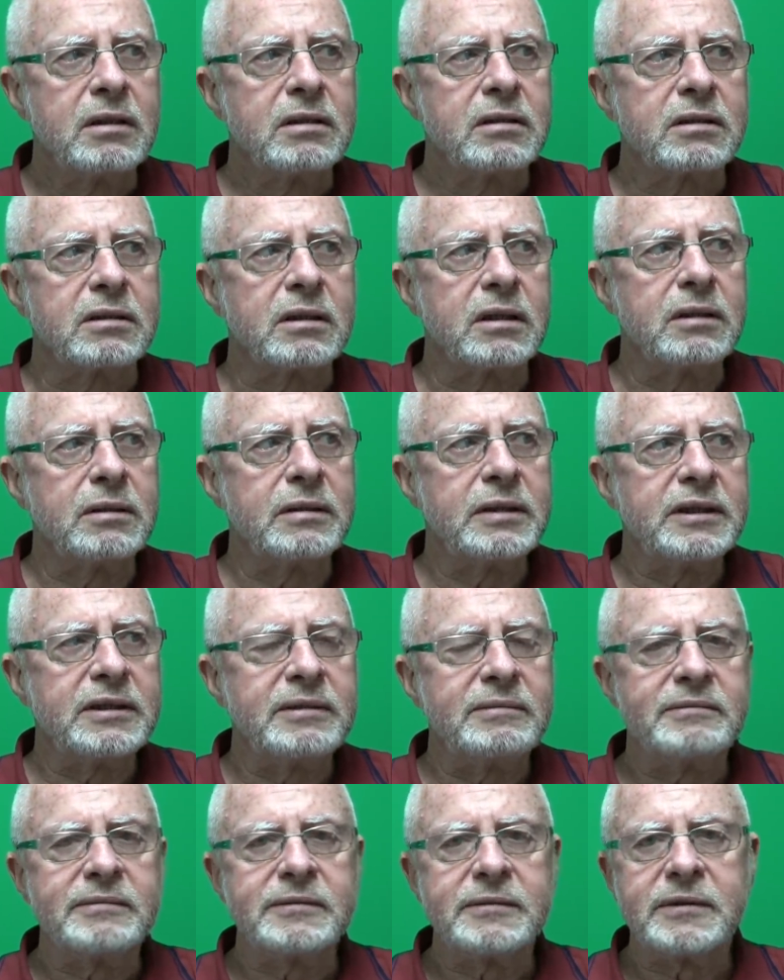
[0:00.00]

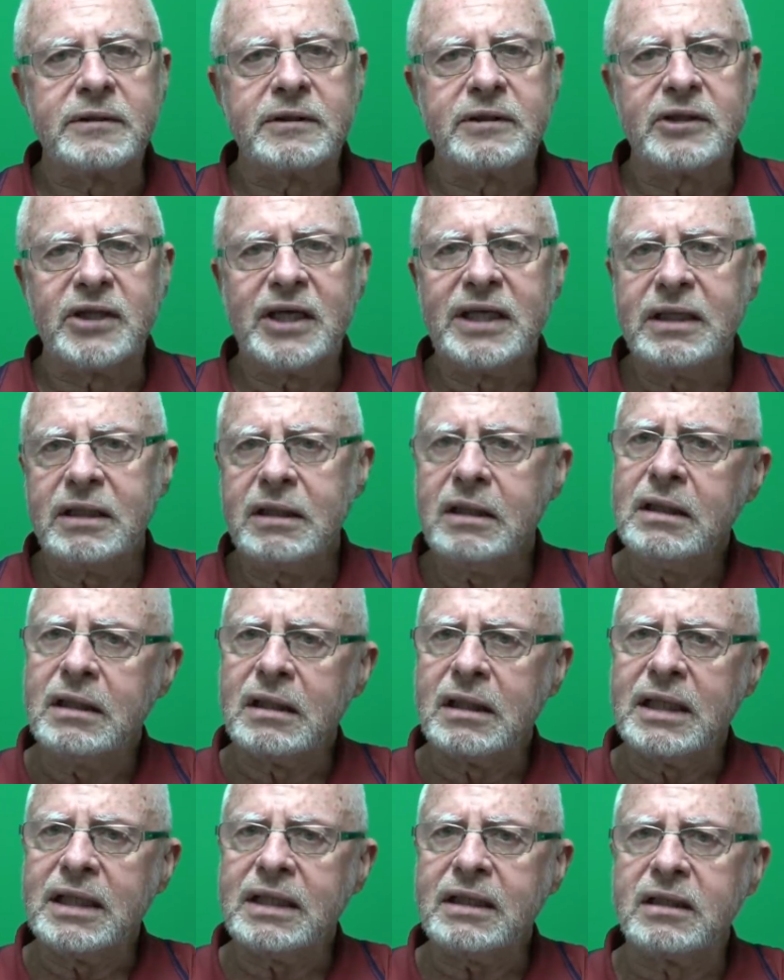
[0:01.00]
So they
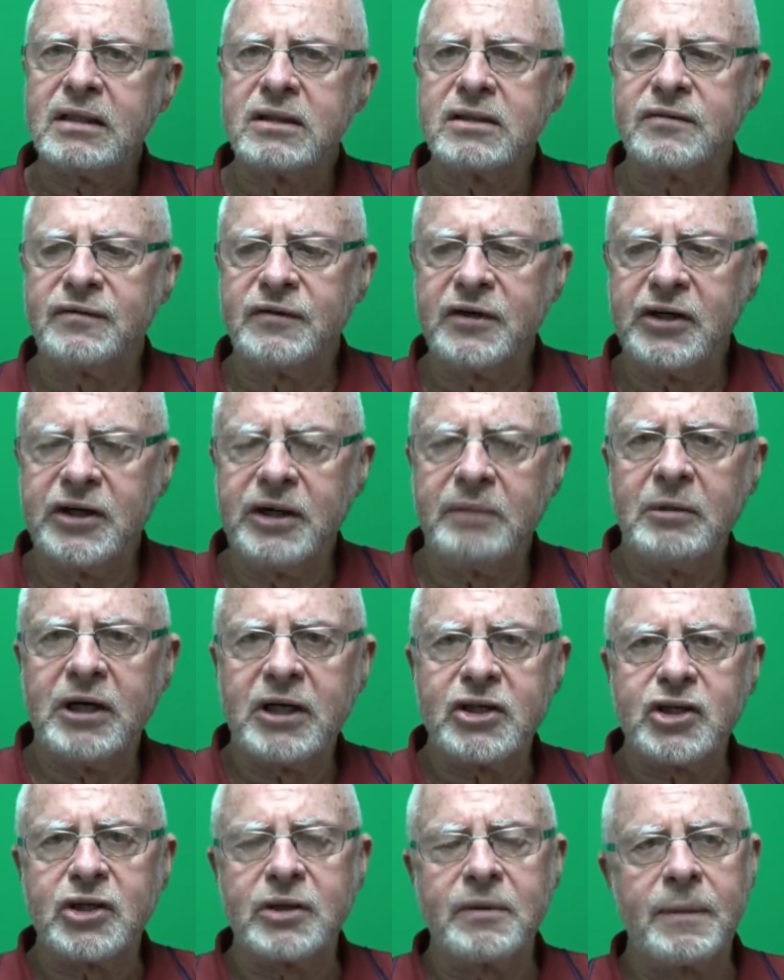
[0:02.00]
didn't like this very
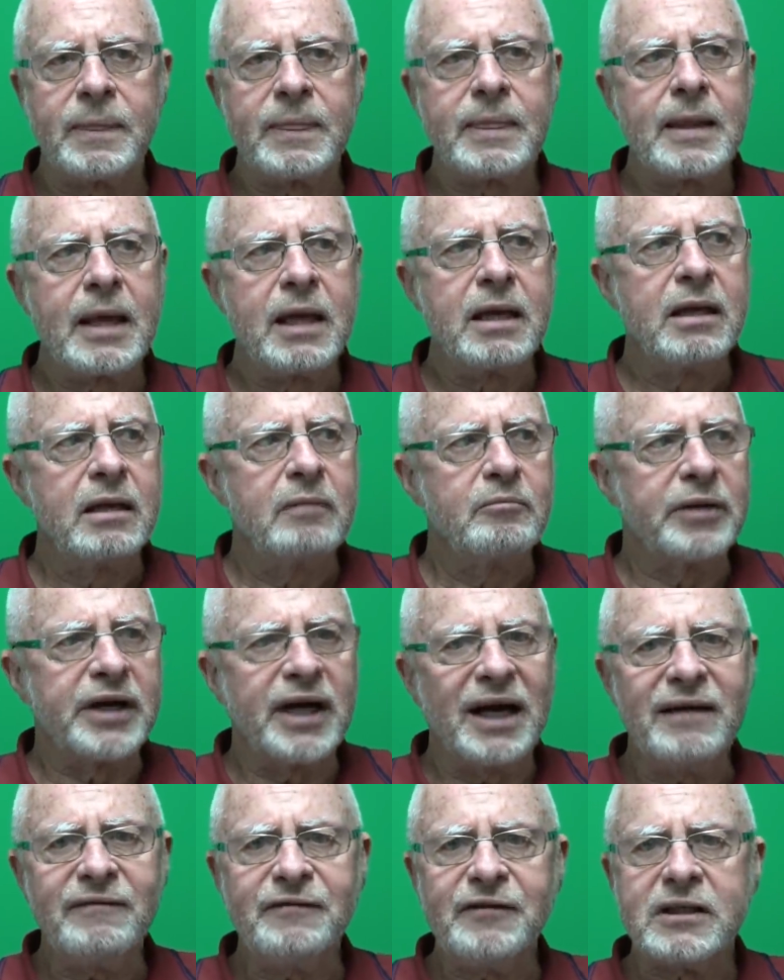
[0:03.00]
much,
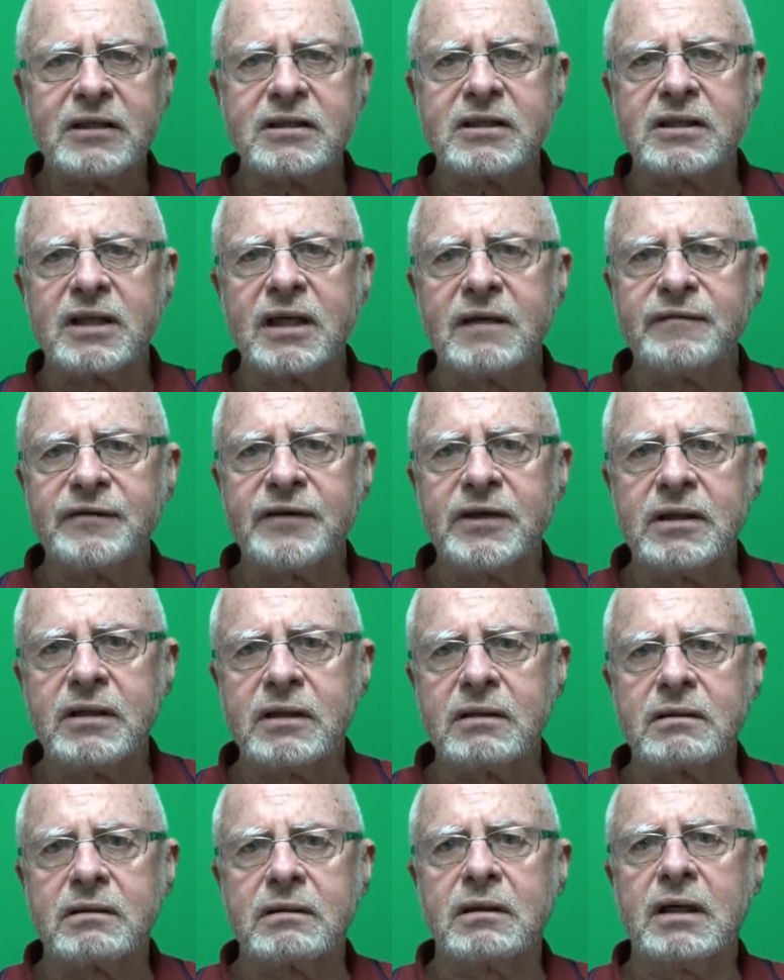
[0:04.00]
but I felt safer,
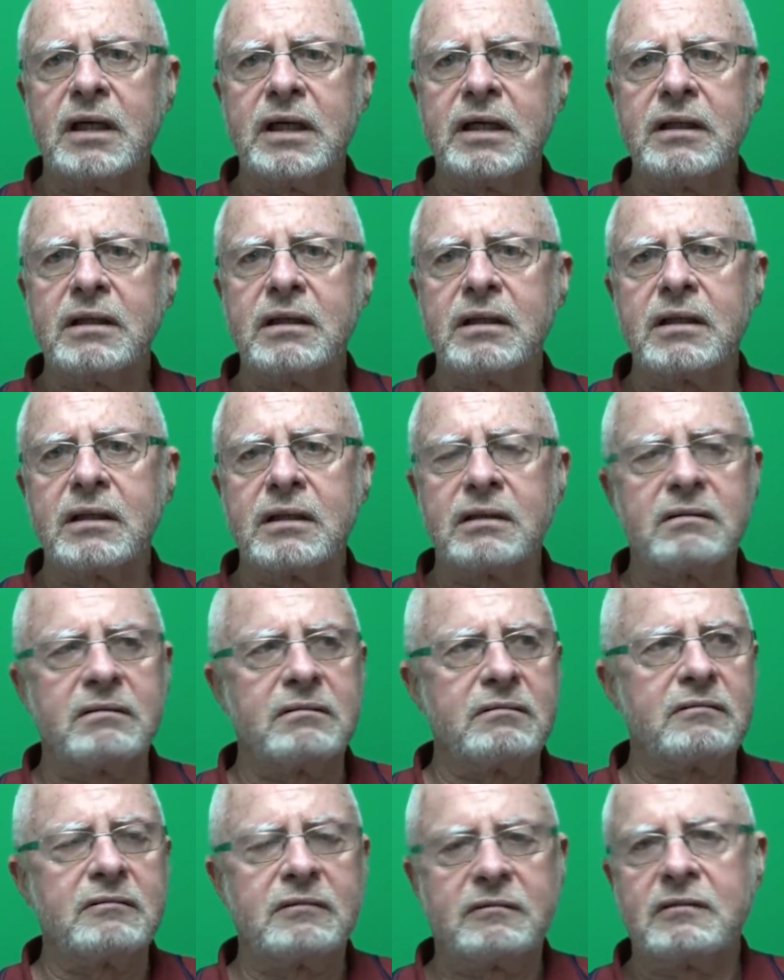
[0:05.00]
and
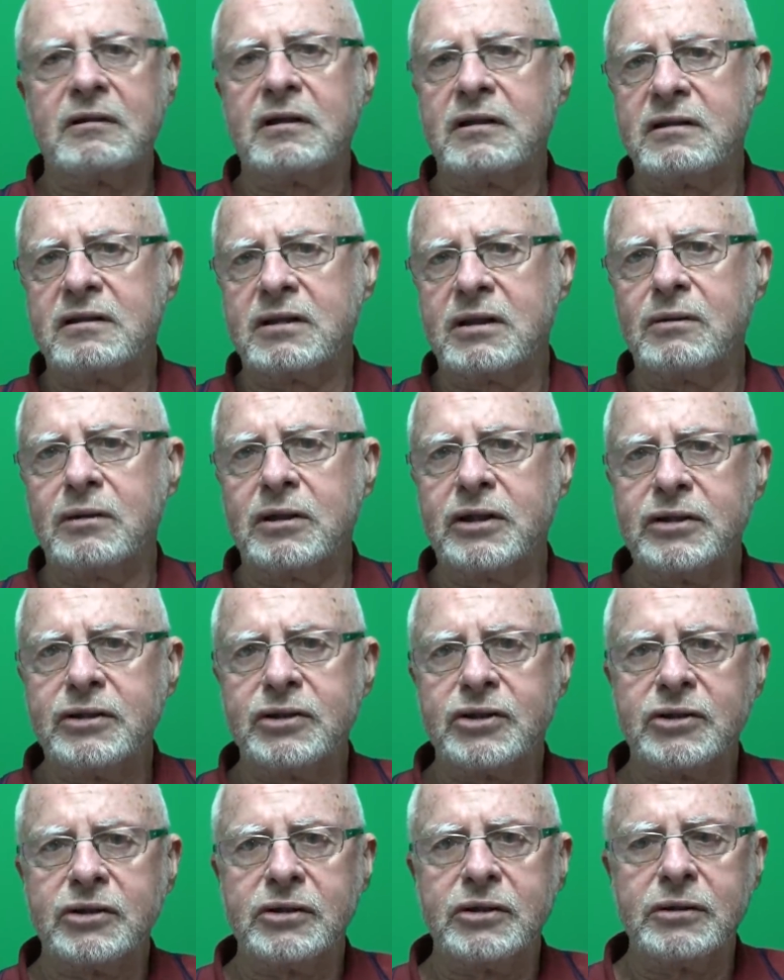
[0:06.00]
so I
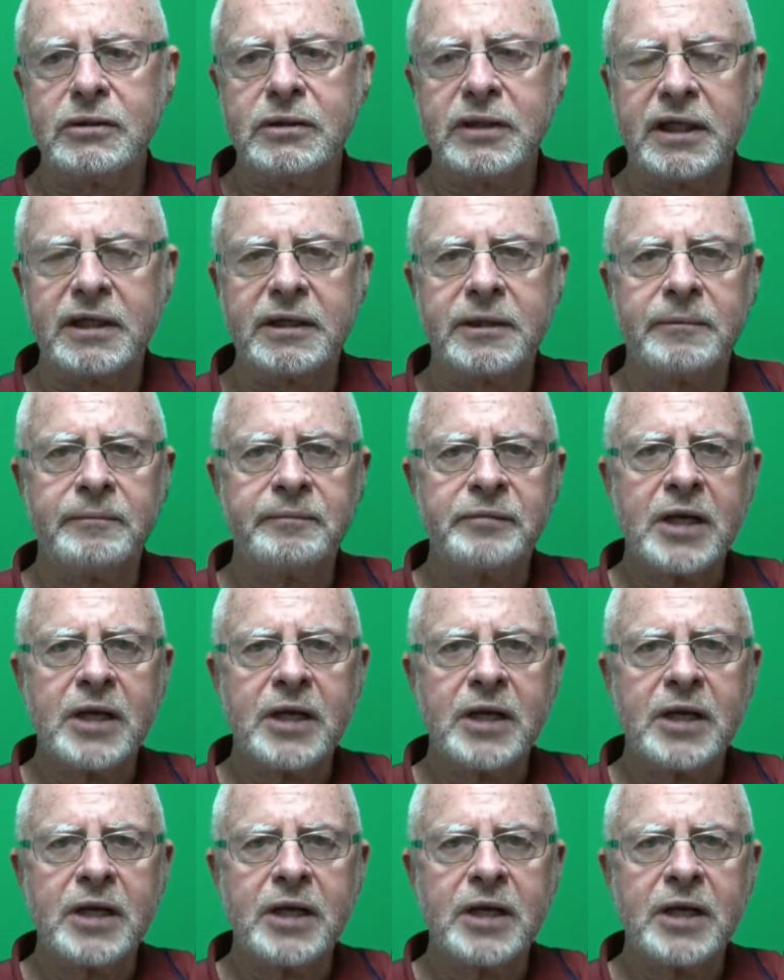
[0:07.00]
used to do that.